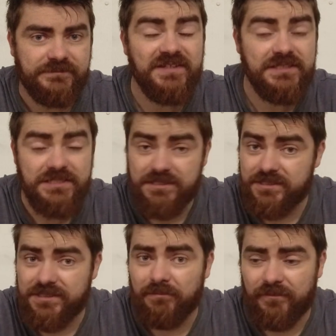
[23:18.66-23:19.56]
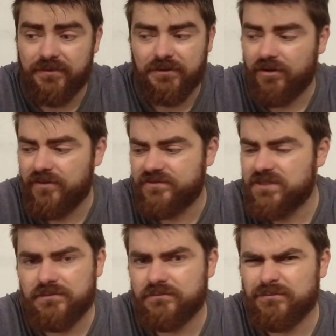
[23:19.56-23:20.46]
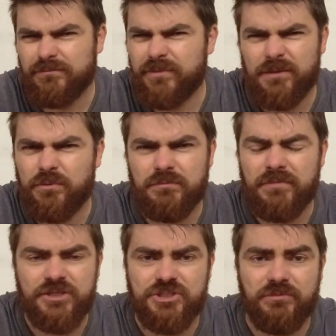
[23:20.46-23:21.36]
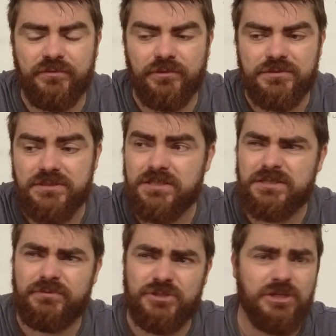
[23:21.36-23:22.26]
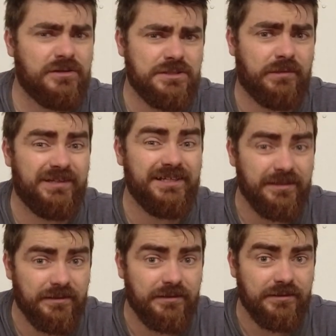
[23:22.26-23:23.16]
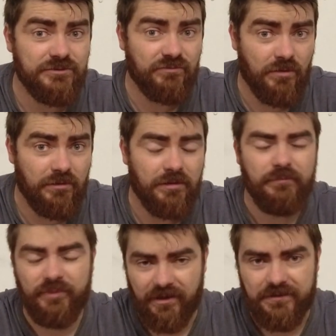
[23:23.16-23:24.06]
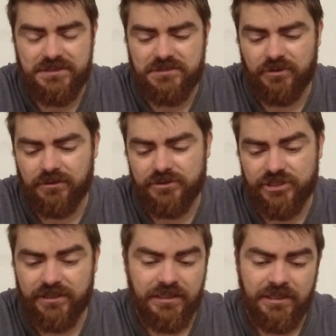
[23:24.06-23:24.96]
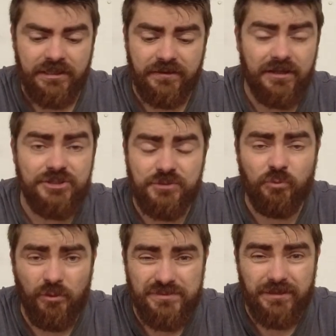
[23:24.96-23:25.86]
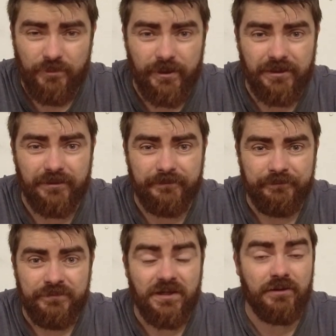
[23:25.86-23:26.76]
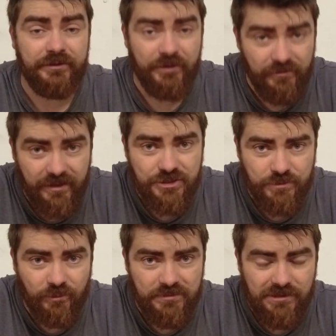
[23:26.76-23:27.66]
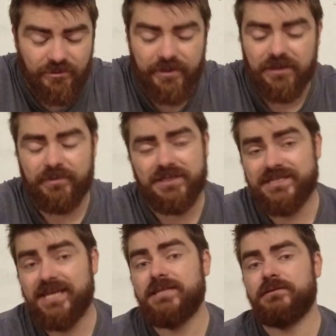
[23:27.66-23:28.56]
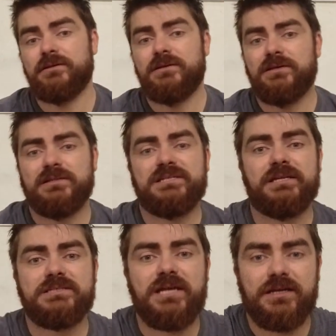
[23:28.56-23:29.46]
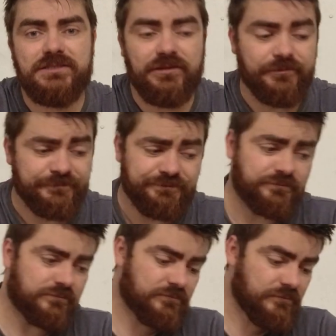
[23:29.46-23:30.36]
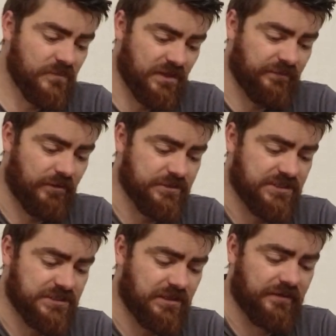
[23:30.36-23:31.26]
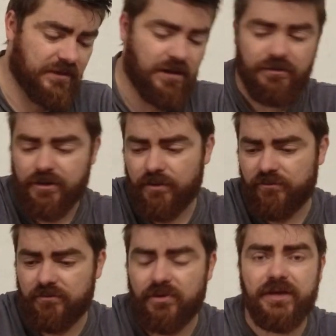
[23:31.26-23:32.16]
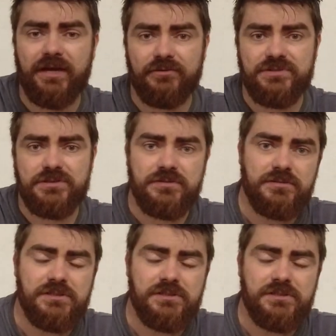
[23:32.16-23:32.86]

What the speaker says: And this isn't something that I've seen people mention before, so there's every chance I'm an idiot and it's wrong, but this is my logic. The engine warms up quicker. And I know the engine warms up quicker because in said Saxo, if I was to start the car and go from my house,